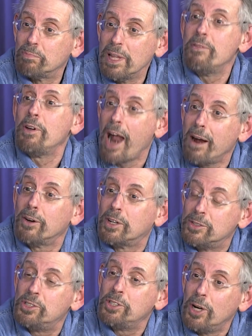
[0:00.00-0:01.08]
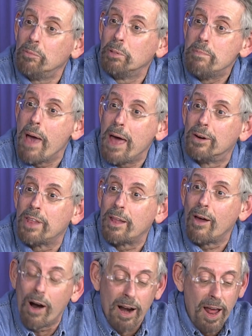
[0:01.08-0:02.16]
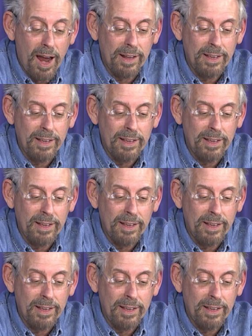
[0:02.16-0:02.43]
believe it or not, are considerably better than they are in Haiti.